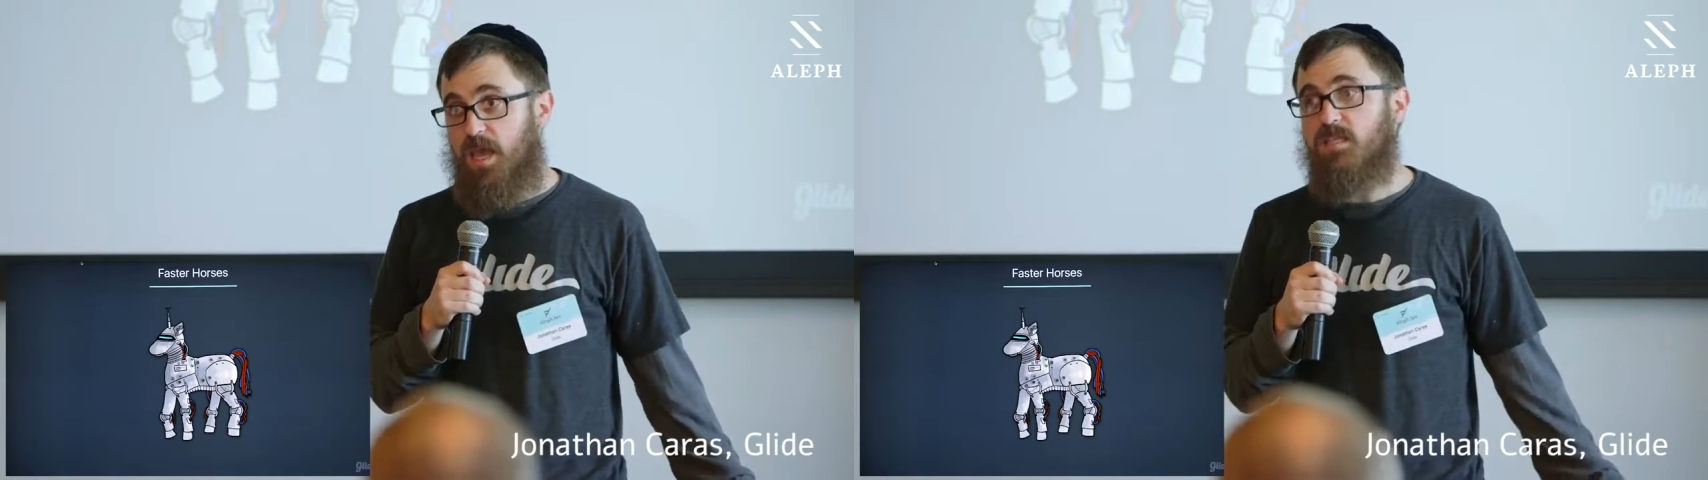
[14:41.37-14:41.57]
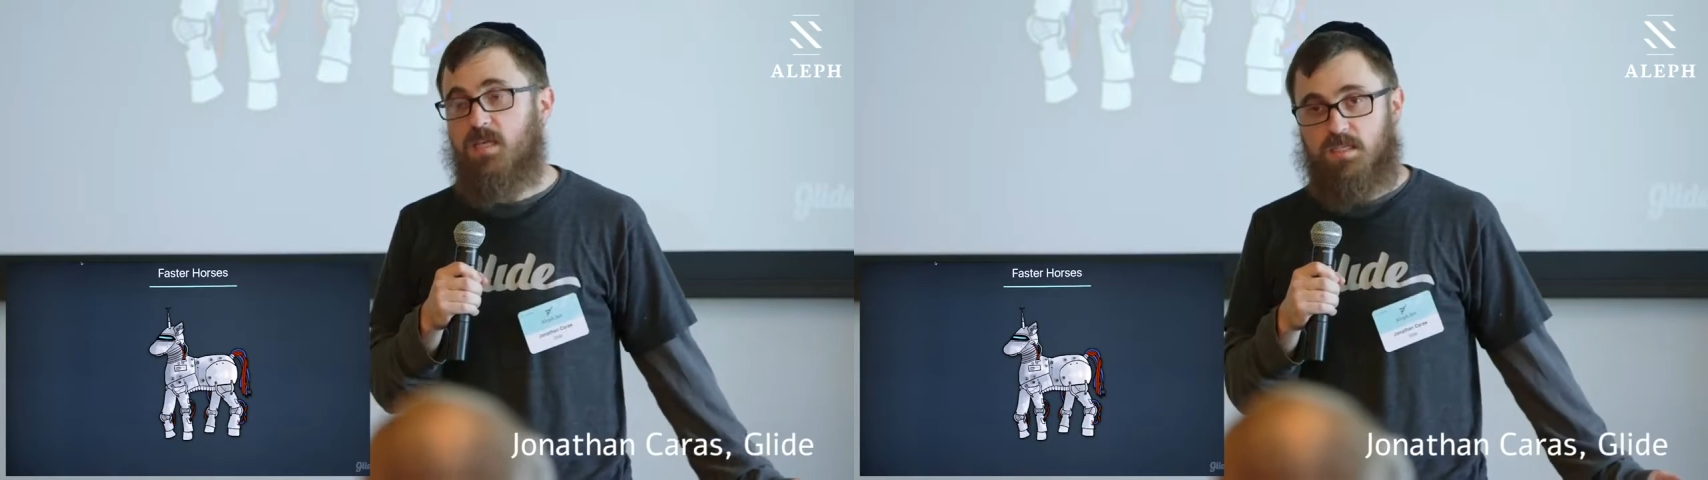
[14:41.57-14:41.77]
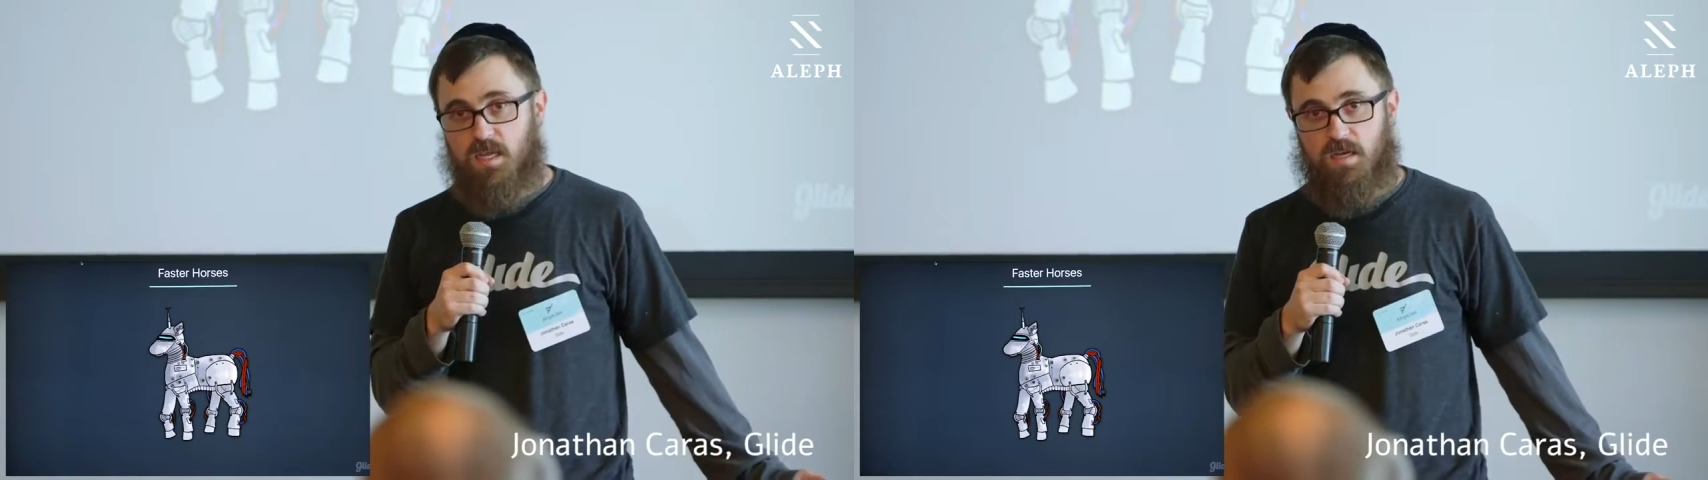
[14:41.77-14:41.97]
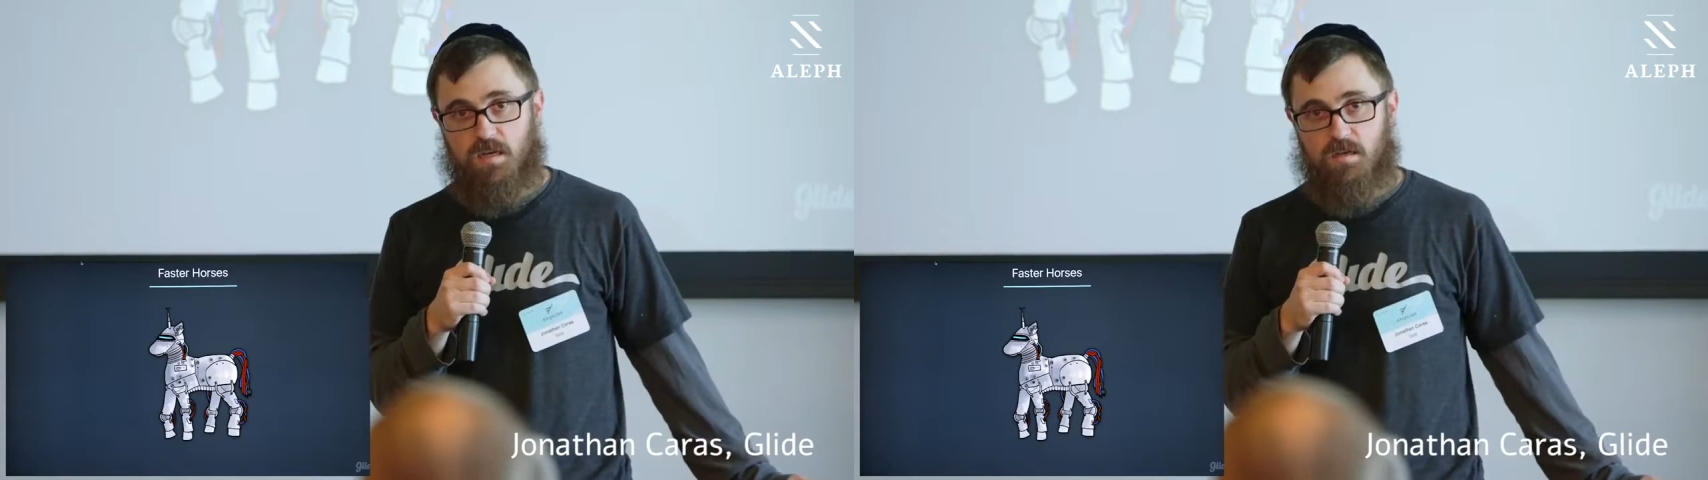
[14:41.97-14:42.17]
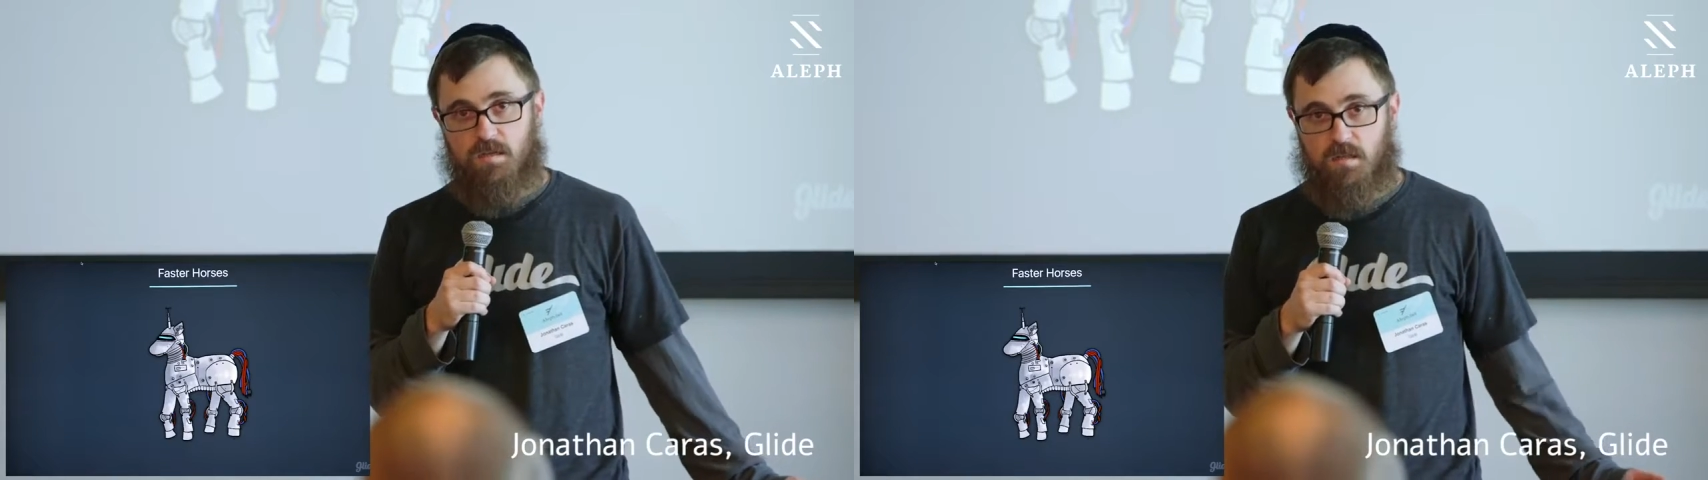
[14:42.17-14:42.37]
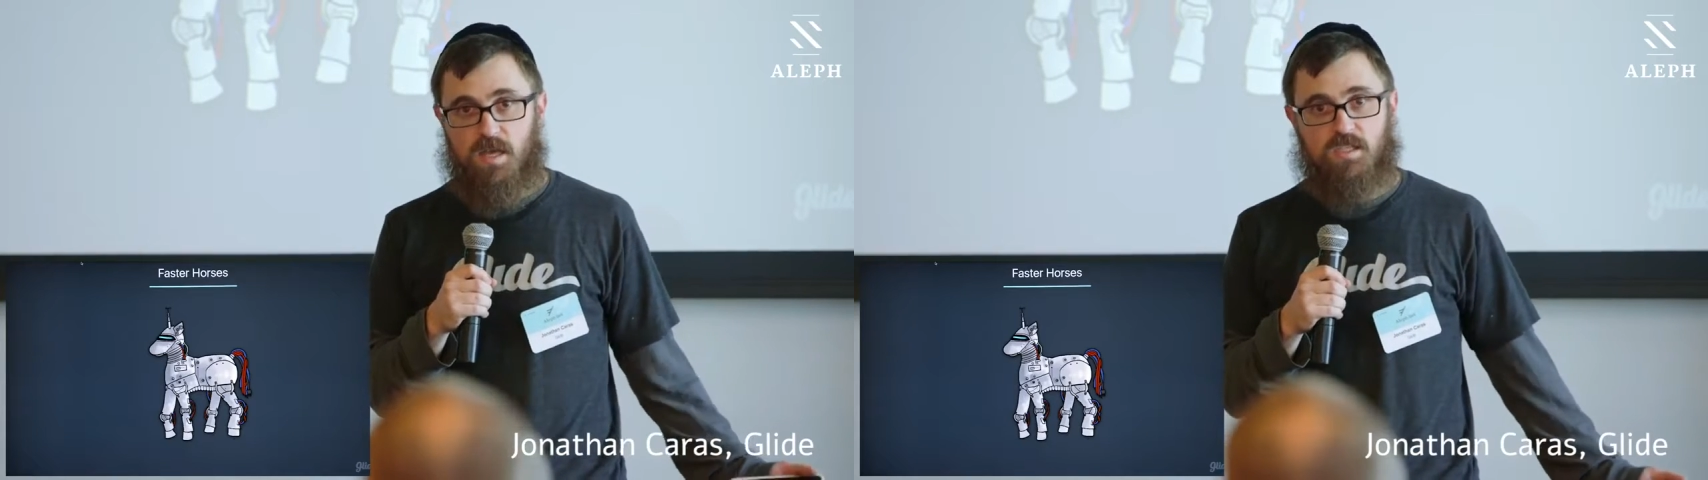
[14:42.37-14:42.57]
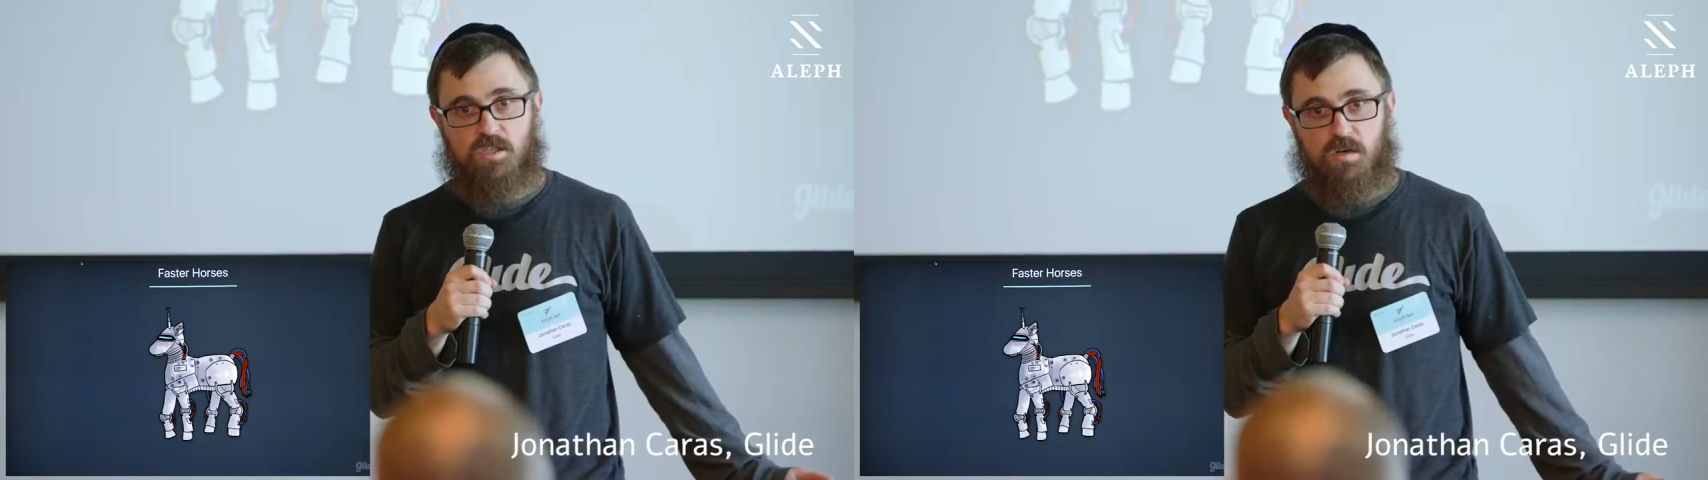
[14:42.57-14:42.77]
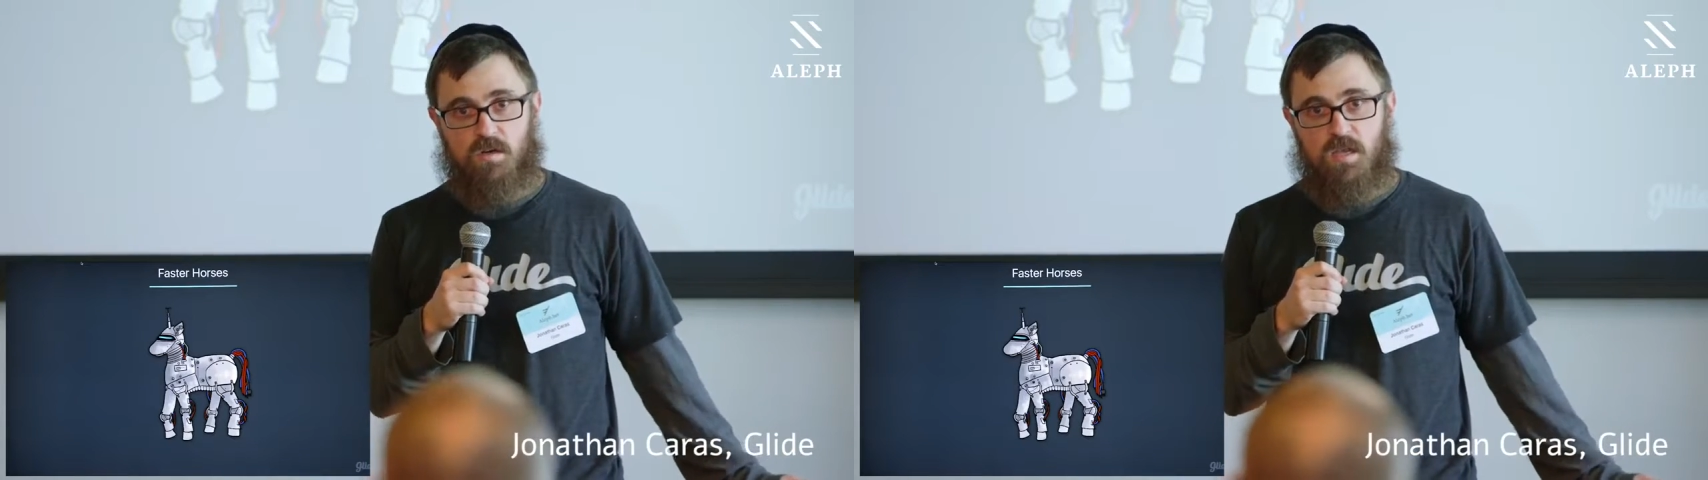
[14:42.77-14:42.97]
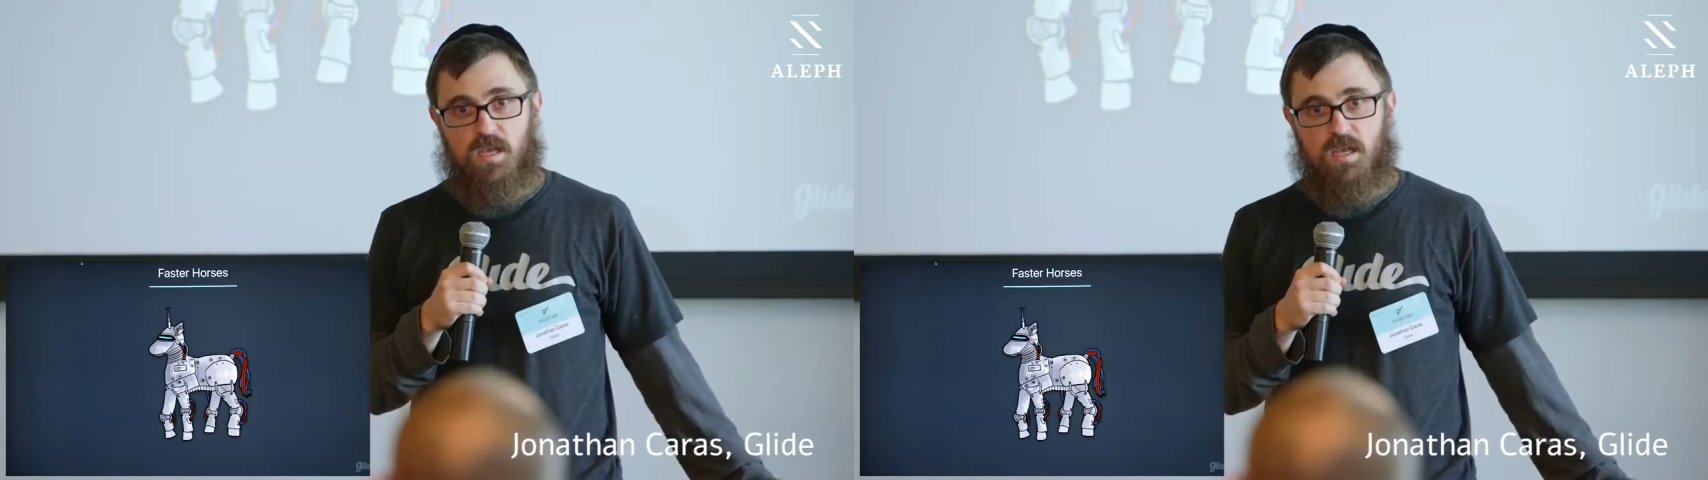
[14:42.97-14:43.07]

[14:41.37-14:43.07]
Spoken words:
anti-data lecture.